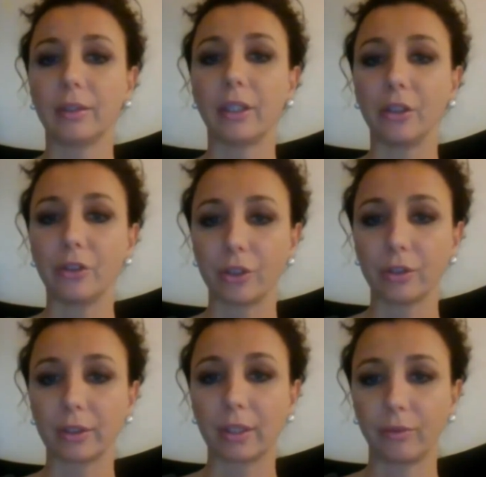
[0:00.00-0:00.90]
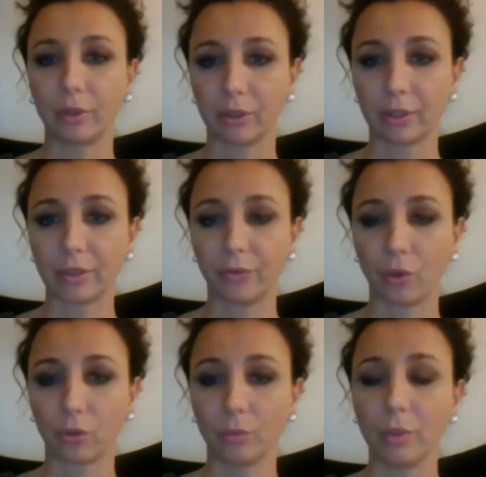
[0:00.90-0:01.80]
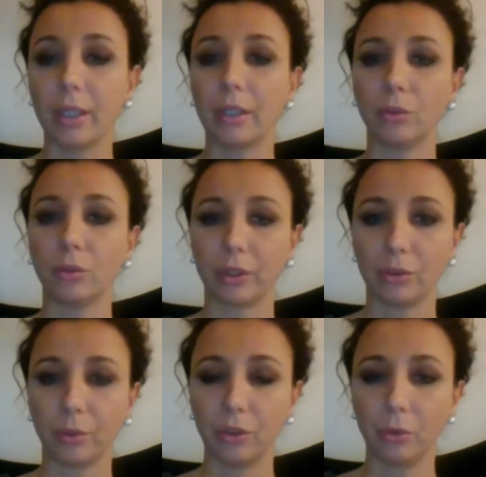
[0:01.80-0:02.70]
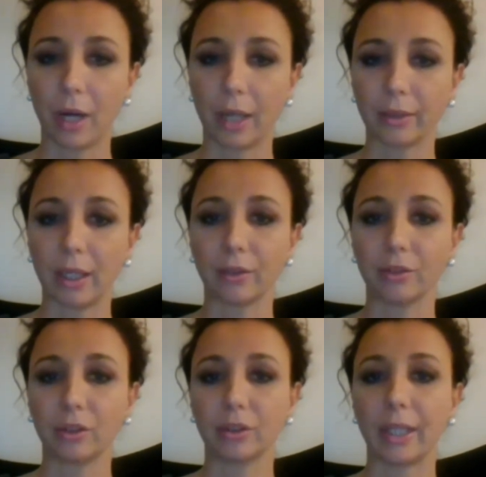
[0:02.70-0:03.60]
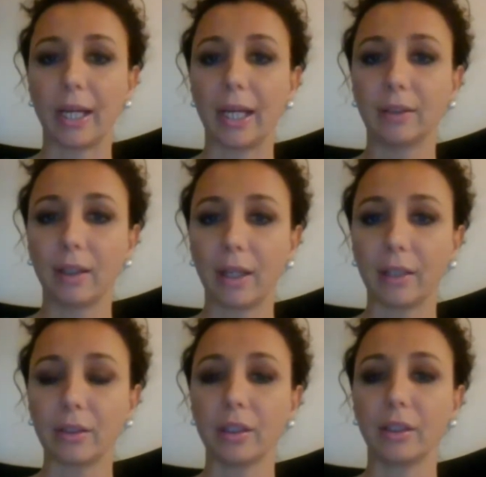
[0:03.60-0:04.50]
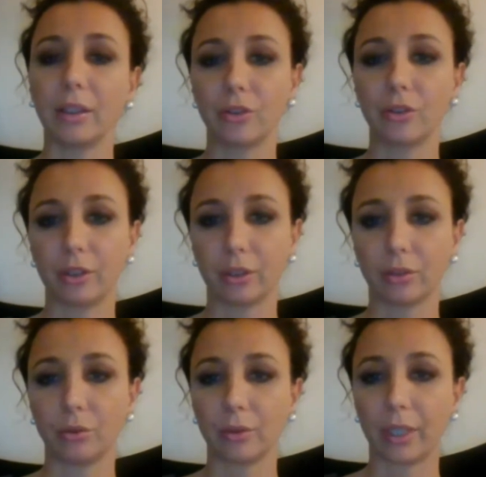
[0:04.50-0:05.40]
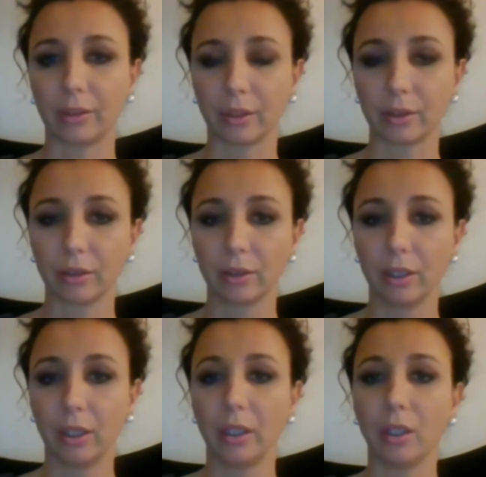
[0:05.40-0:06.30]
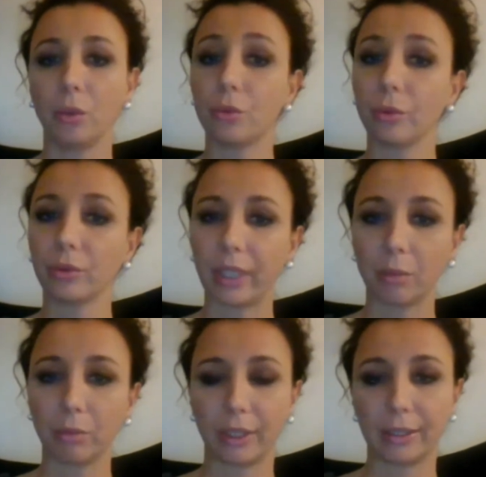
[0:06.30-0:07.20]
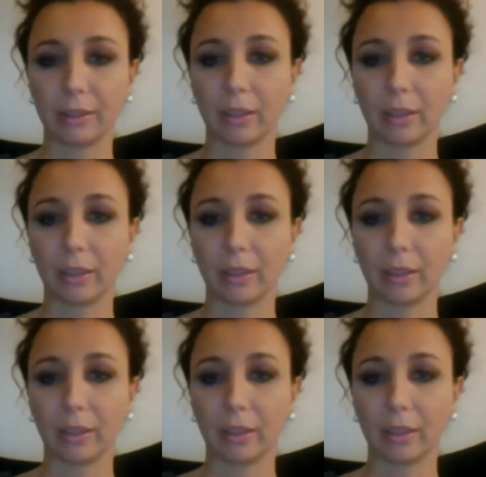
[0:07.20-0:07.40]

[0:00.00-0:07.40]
the Internet Governance Forum 2021, under the headline Internet United, which will take place